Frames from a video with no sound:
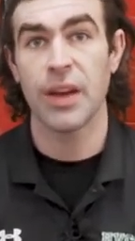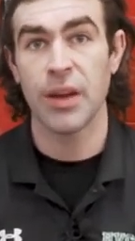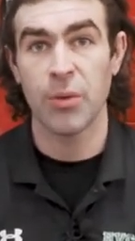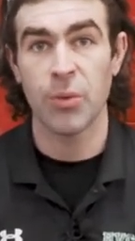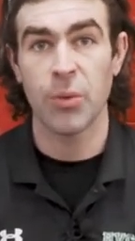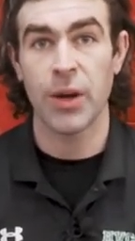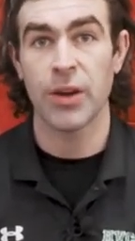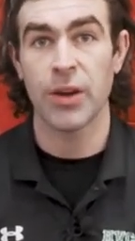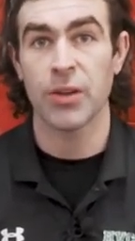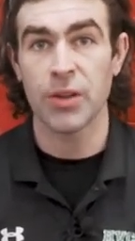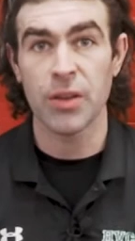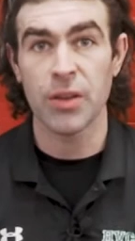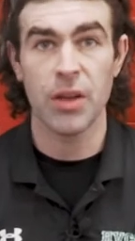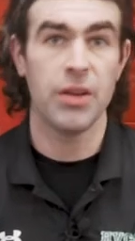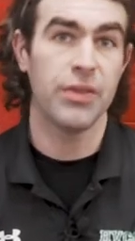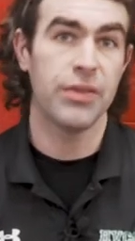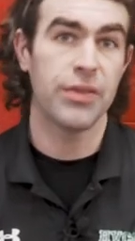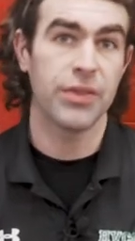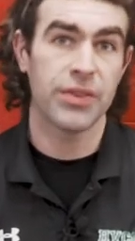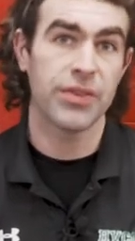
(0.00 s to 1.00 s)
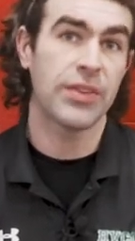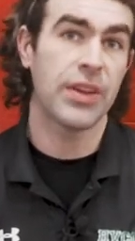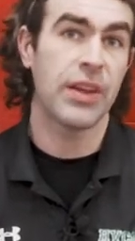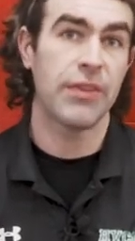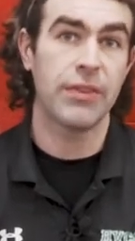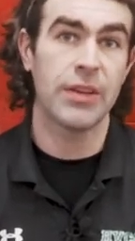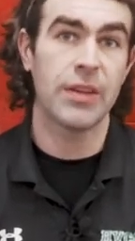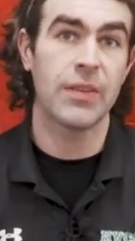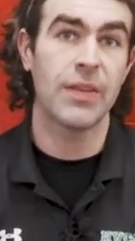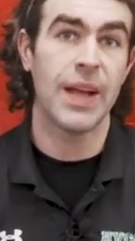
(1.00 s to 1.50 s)
I'll wear gloves,
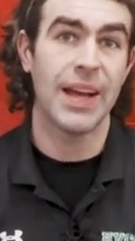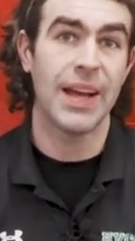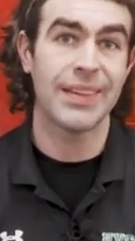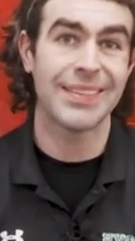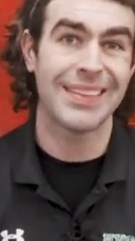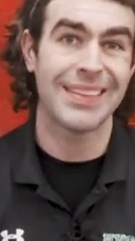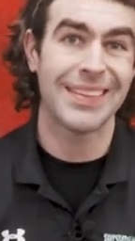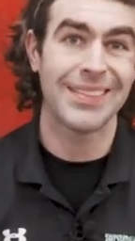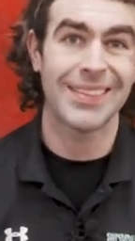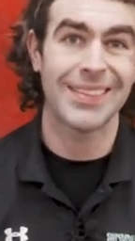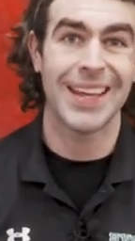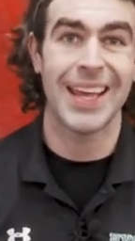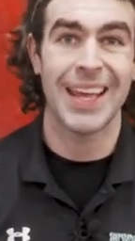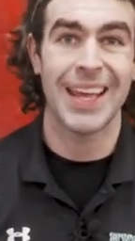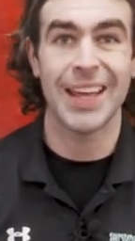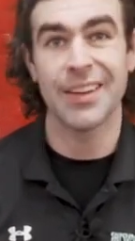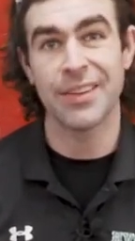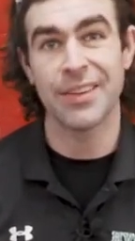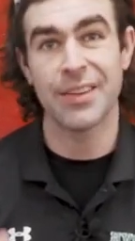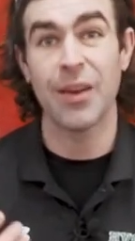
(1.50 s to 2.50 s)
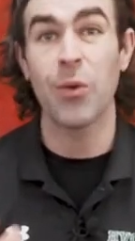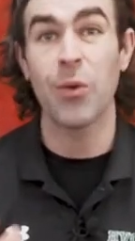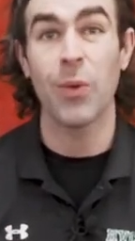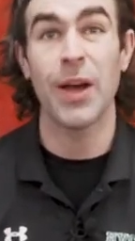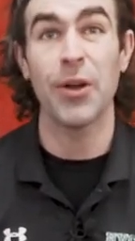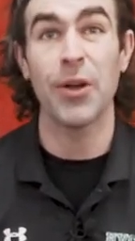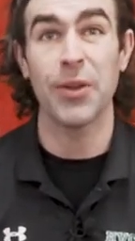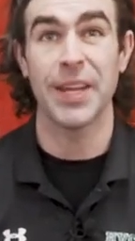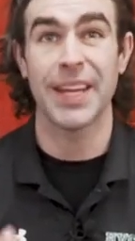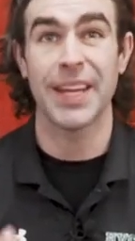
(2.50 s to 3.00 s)
safety glasses, and a
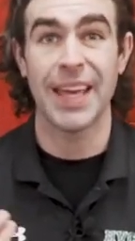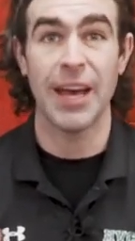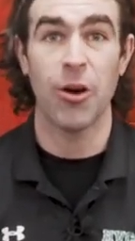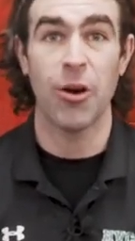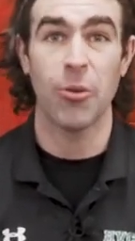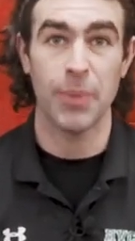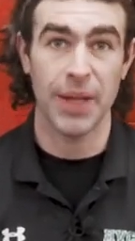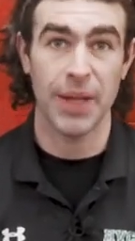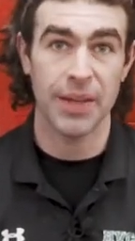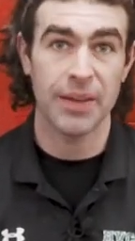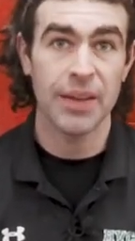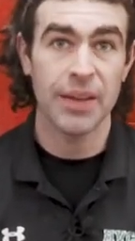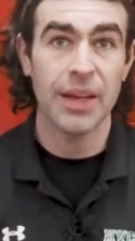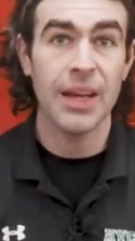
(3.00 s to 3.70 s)
welding helmet.